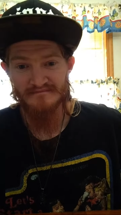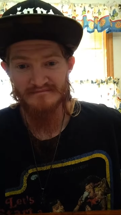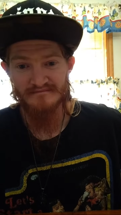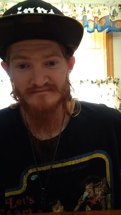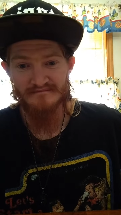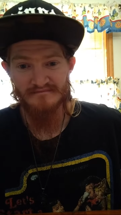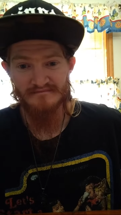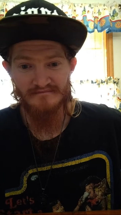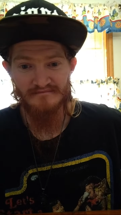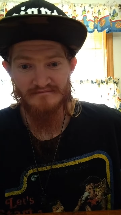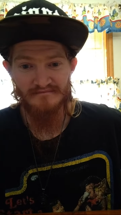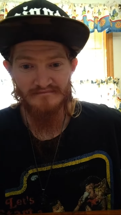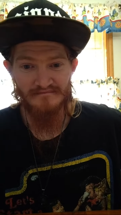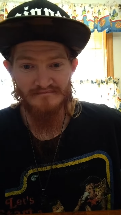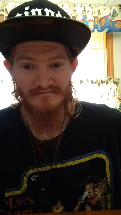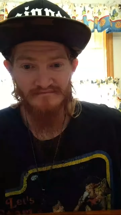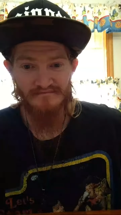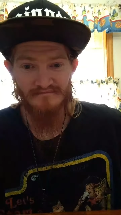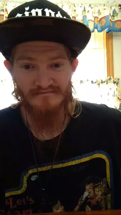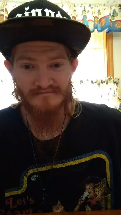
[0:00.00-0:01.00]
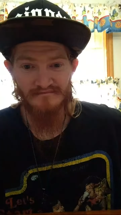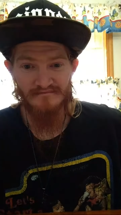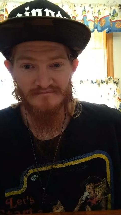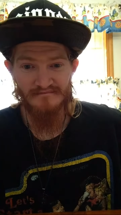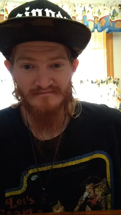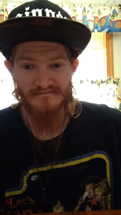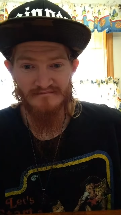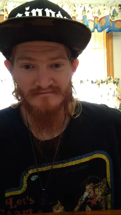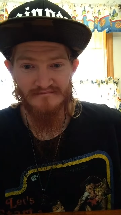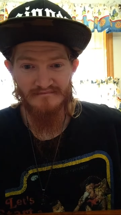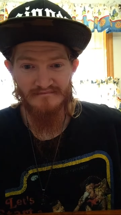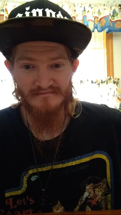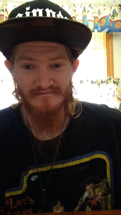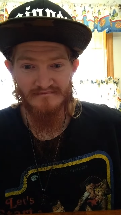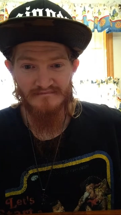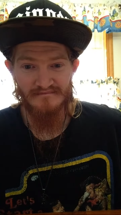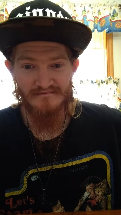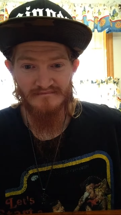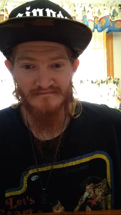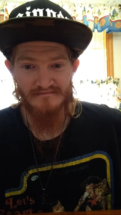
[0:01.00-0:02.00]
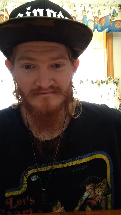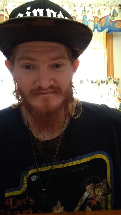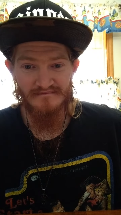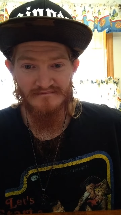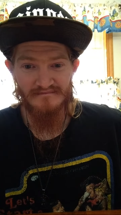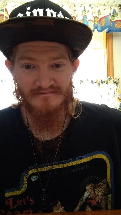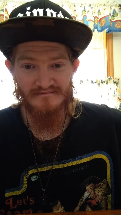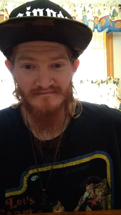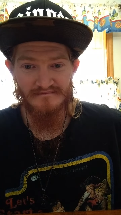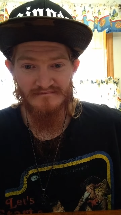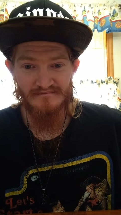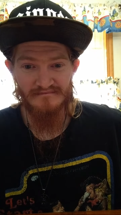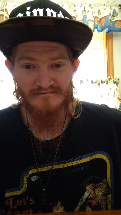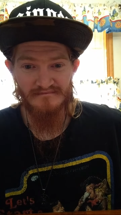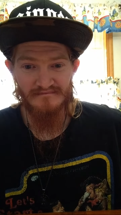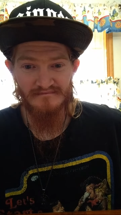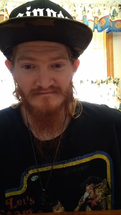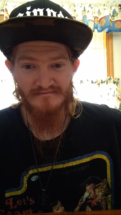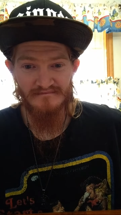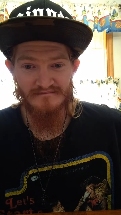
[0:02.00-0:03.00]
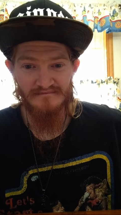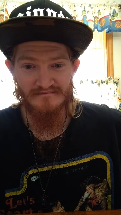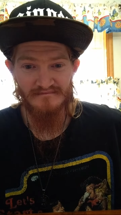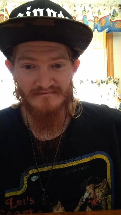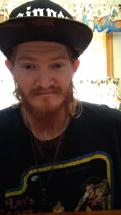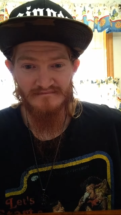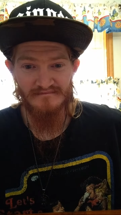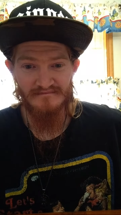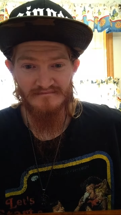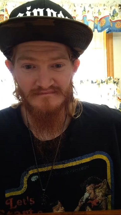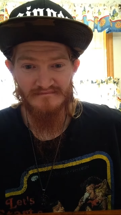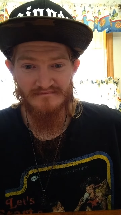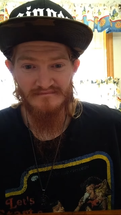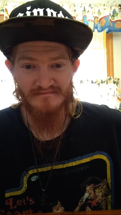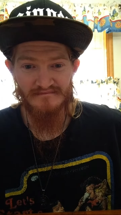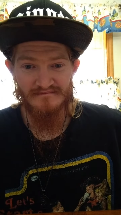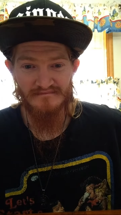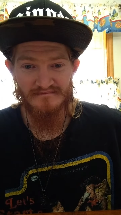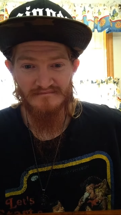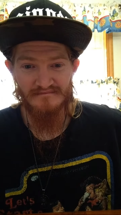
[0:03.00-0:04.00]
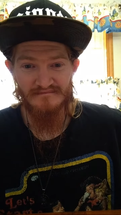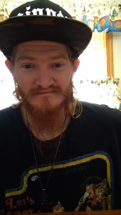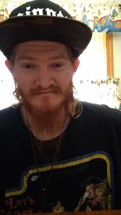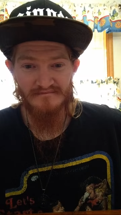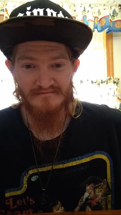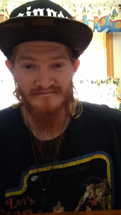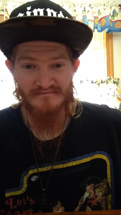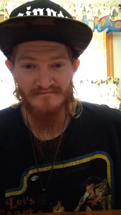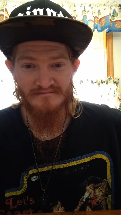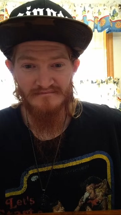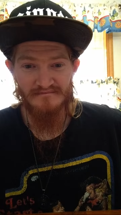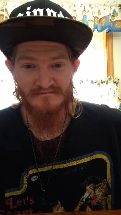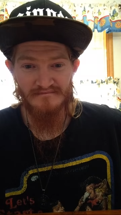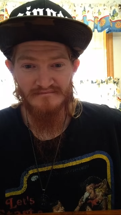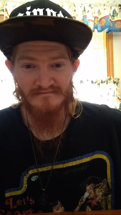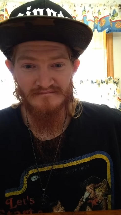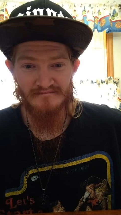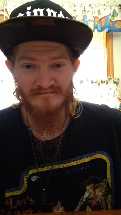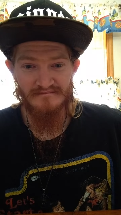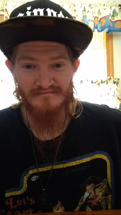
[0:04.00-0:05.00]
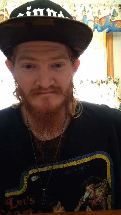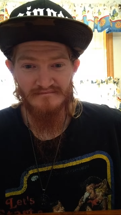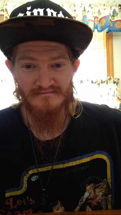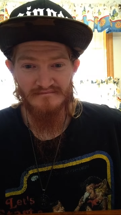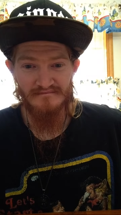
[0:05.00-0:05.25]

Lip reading: No one is speaking in this clip.